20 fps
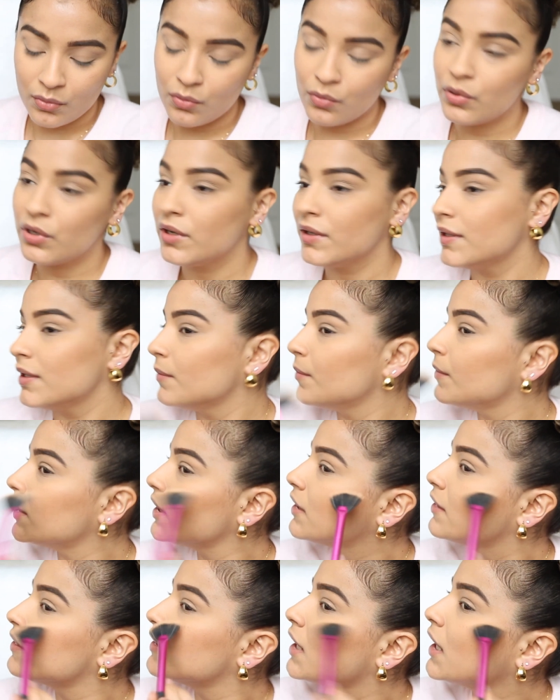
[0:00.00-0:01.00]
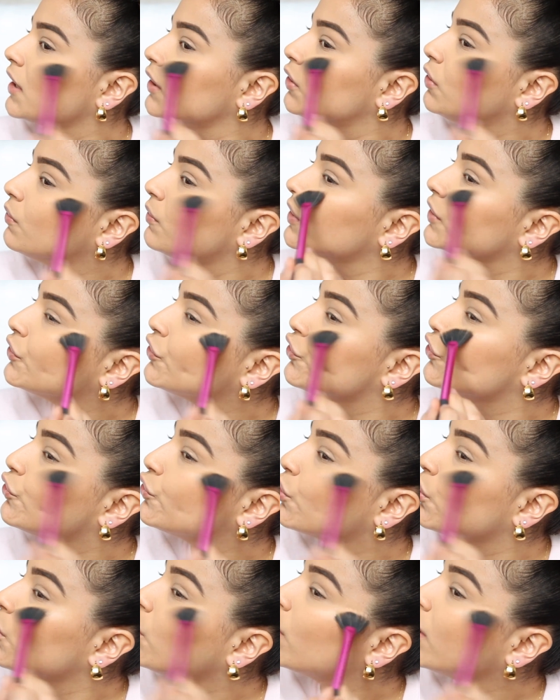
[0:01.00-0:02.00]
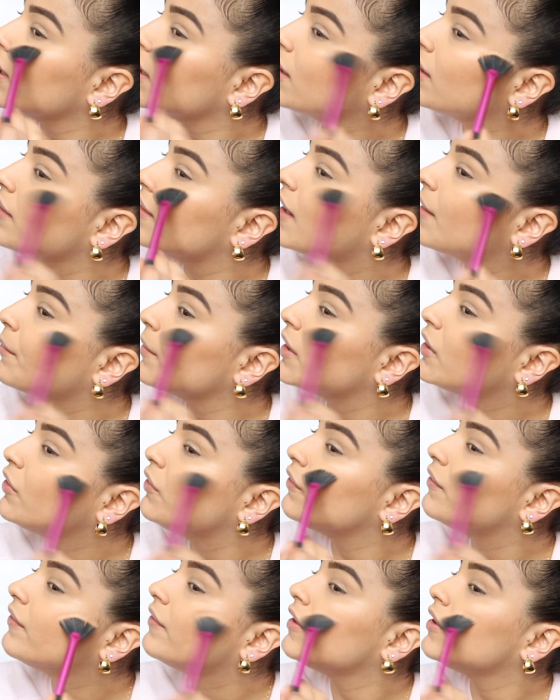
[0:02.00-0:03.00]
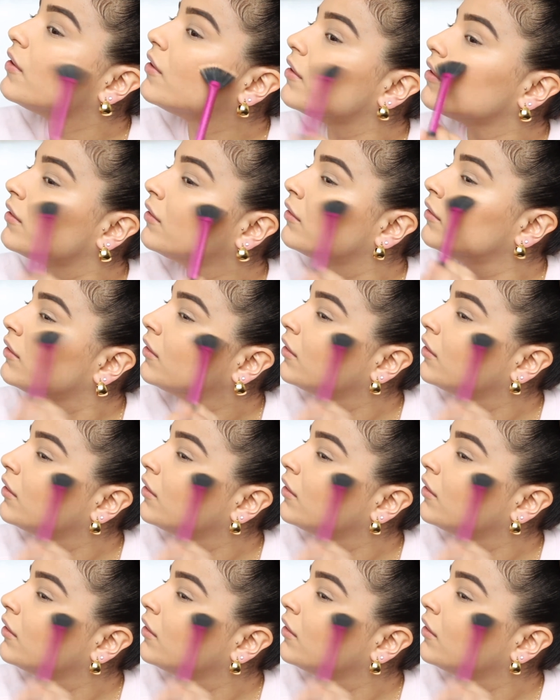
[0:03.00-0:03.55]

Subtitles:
what are some things that you enjoy that make you feel